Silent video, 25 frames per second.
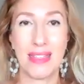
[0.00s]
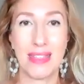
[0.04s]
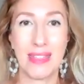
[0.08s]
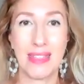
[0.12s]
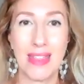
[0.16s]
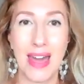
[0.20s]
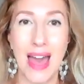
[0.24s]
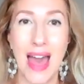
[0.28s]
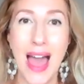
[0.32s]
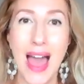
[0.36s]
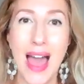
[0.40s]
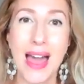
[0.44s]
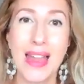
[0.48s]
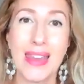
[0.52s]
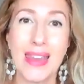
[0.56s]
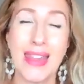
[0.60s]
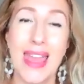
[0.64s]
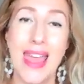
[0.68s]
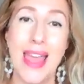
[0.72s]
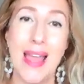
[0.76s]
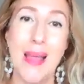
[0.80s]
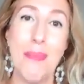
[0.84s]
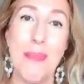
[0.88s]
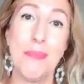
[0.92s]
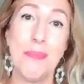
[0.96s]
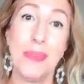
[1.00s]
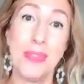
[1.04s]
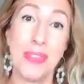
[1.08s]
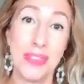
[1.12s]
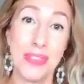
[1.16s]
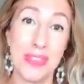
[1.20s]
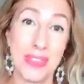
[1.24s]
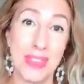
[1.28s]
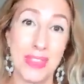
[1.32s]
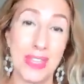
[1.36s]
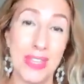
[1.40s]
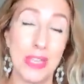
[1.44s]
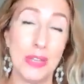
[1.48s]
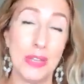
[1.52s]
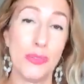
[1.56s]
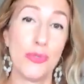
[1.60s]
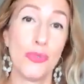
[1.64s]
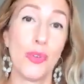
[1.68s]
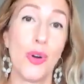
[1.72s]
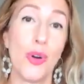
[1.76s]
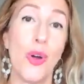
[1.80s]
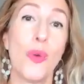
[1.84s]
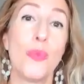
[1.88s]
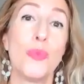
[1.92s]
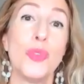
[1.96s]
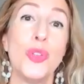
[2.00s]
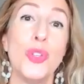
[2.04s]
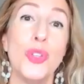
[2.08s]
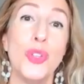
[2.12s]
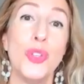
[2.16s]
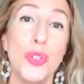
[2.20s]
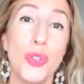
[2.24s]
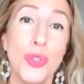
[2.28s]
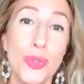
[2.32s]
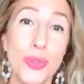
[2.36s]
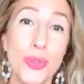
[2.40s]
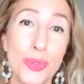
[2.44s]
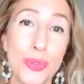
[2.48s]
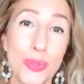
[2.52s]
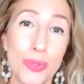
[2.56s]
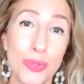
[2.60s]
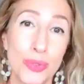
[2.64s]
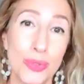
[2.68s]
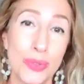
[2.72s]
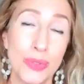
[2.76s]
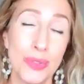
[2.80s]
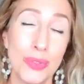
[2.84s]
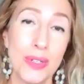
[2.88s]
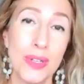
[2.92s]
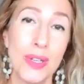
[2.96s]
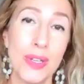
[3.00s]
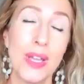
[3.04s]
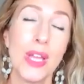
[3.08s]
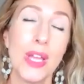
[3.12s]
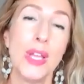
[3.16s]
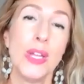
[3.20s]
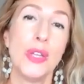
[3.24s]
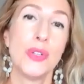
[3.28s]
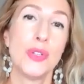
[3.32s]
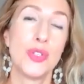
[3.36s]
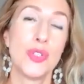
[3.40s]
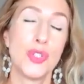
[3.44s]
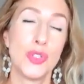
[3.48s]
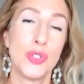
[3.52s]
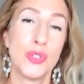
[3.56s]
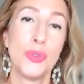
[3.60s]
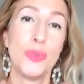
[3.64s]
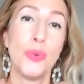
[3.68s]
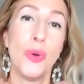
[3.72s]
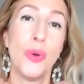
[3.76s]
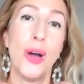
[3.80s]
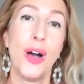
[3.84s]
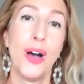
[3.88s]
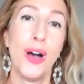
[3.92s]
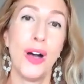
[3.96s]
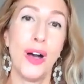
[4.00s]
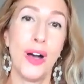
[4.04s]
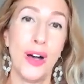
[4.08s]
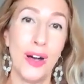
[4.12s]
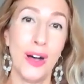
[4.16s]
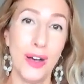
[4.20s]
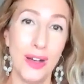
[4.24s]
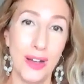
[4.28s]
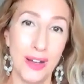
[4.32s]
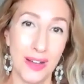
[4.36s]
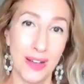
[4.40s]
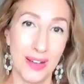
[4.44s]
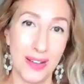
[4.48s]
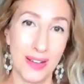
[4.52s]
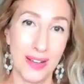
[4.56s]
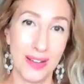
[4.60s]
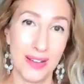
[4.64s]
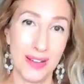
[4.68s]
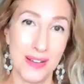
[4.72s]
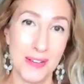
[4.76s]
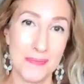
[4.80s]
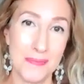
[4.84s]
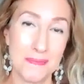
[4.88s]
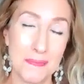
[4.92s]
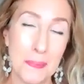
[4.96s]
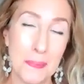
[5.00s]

that empathy from you to her,